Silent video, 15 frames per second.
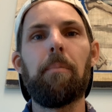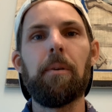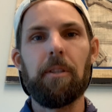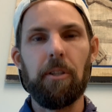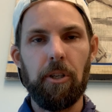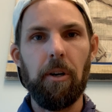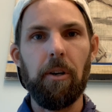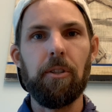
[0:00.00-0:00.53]
but the
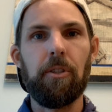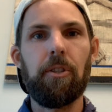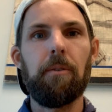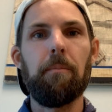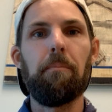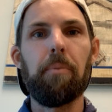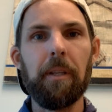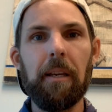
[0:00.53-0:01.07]
church,
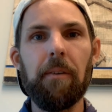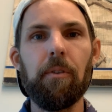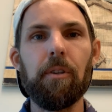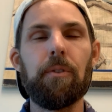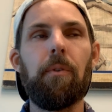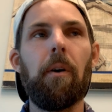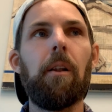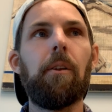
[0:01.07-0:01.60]

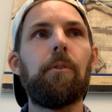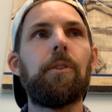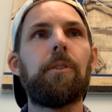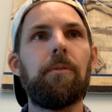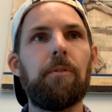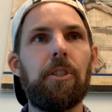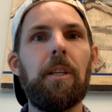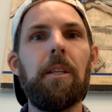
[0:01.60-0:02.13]
believers, followers
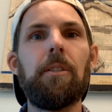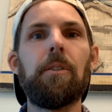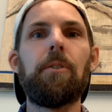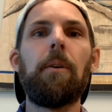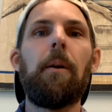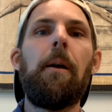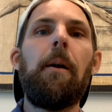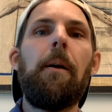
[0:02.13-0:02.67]
of Jesus,